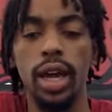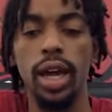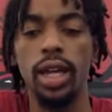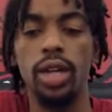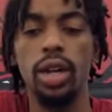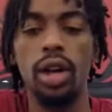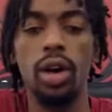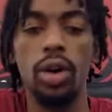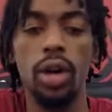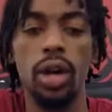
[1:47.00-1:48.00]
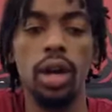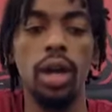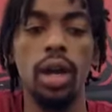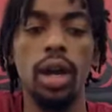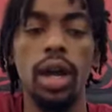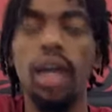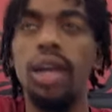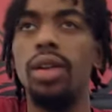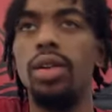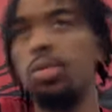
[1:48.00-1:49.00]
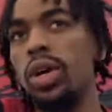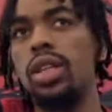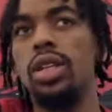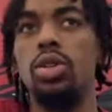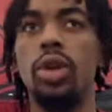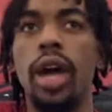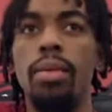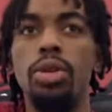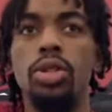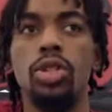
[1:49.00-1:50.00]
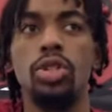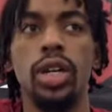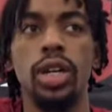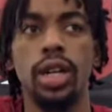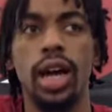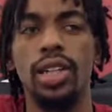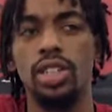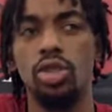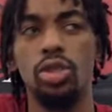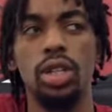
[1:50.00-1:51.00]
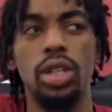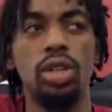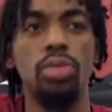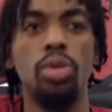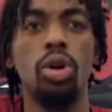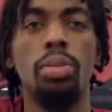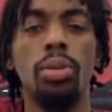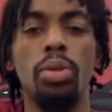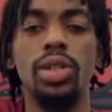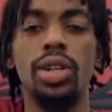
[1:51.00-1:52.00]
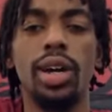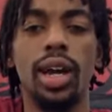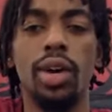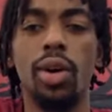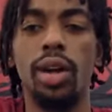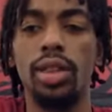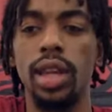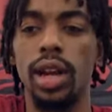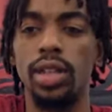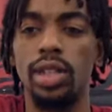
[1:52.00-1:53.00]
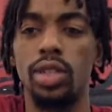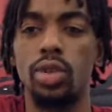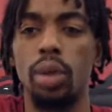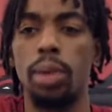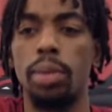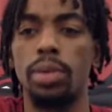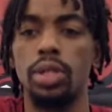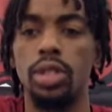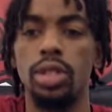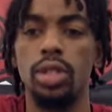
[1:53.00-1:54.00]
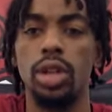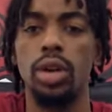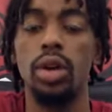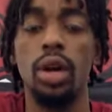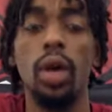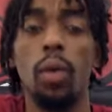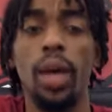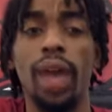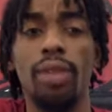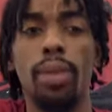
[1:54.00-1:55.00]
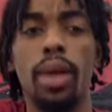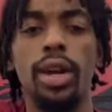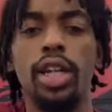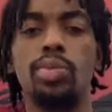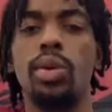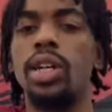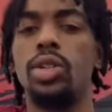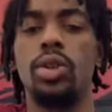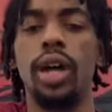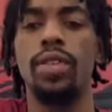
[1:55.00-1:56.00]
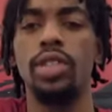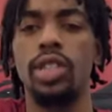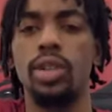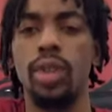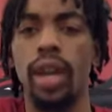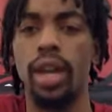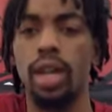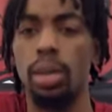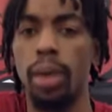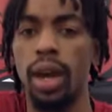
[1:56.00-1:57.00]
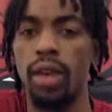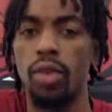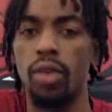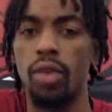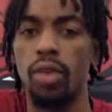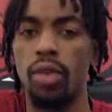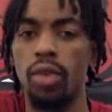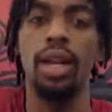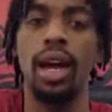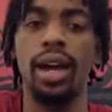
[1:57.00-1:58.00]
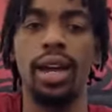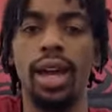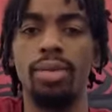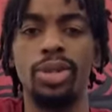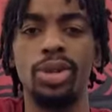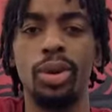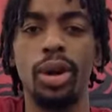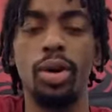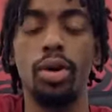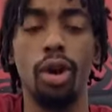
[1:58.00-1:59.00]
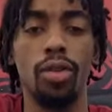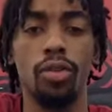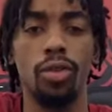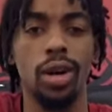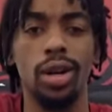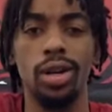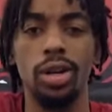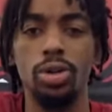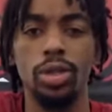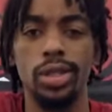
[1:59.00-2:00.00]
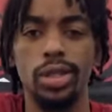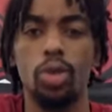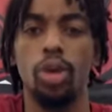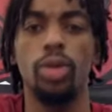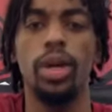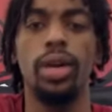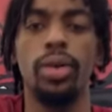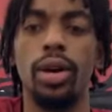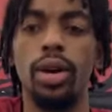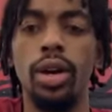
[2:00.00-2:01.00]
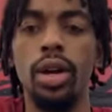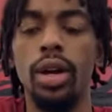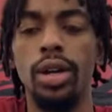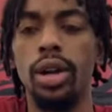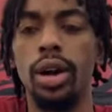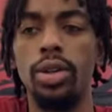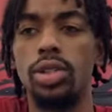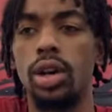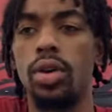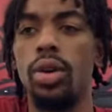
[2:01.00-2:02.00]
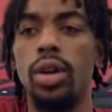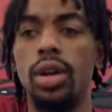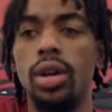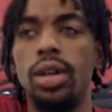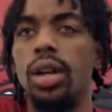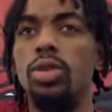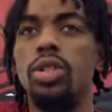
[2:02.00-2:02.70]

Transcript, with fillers: and you know, it with the two-game losing streak, it constitutes a little more. But we still got to go out there and stick to our purposes. You know, we have to play with desperation on every single night, no matter if for winning nine games in a row or for losing two or three in a row. You know, so the losing